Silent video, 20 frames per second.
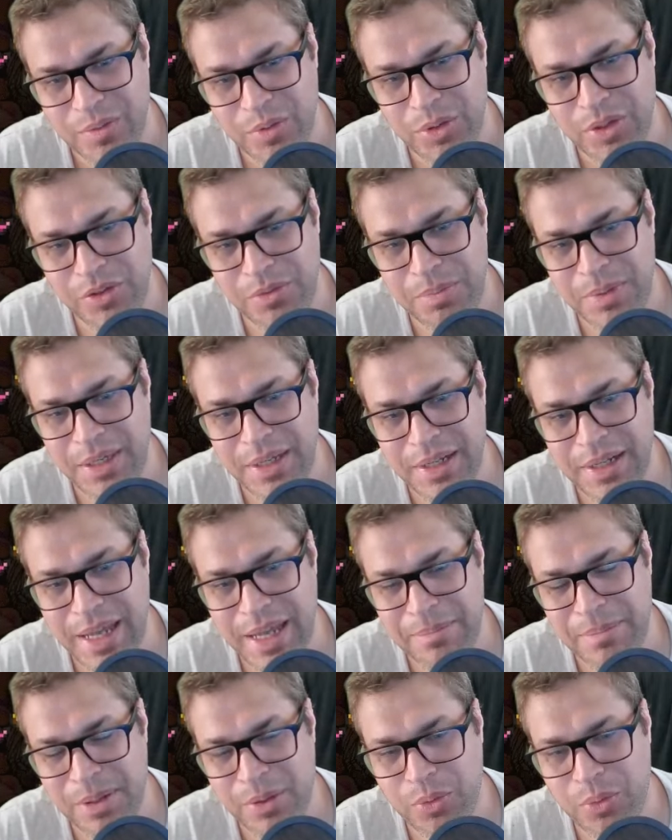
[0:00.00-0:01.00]
Would this be an
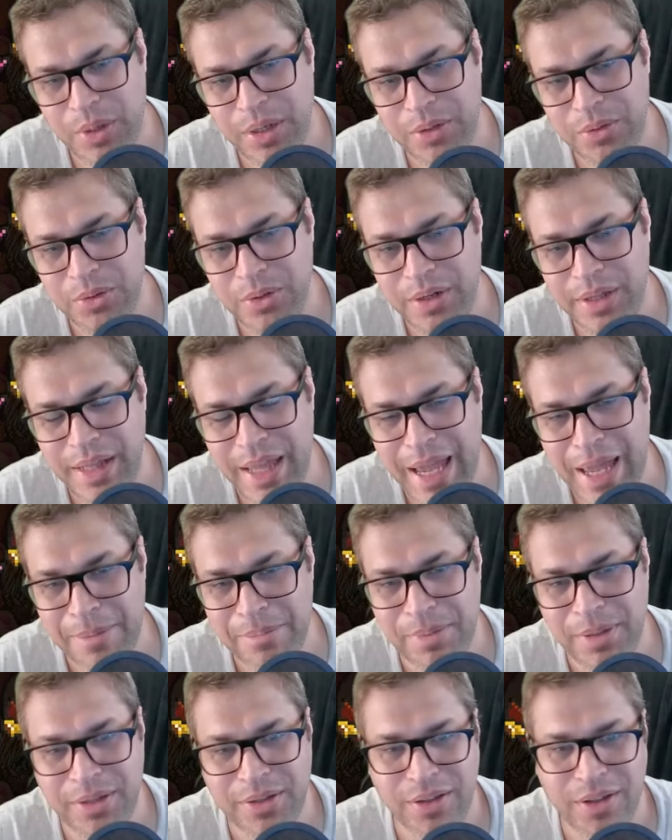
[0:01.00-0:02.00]
epic win or an
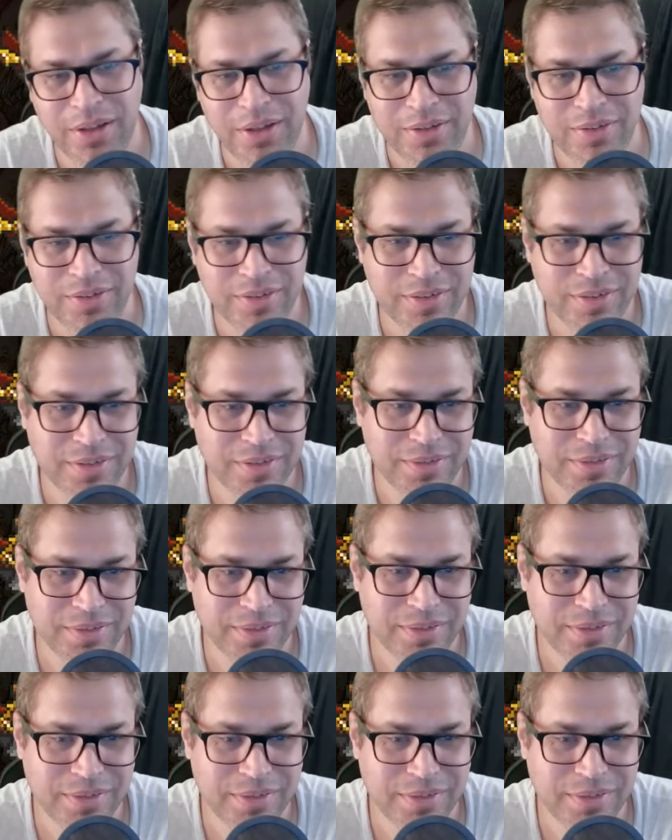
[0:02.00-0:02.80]
epic loss?